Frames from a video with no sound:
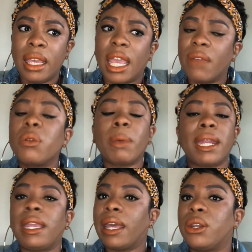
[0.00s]

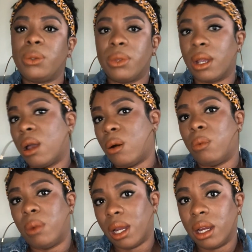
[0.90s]
Everybody got to do their
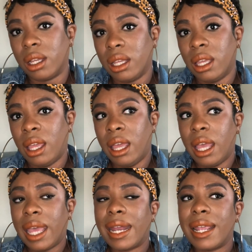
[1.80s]
own work.
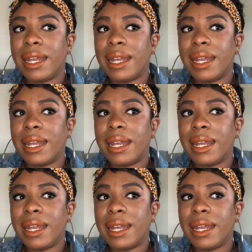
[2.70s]
And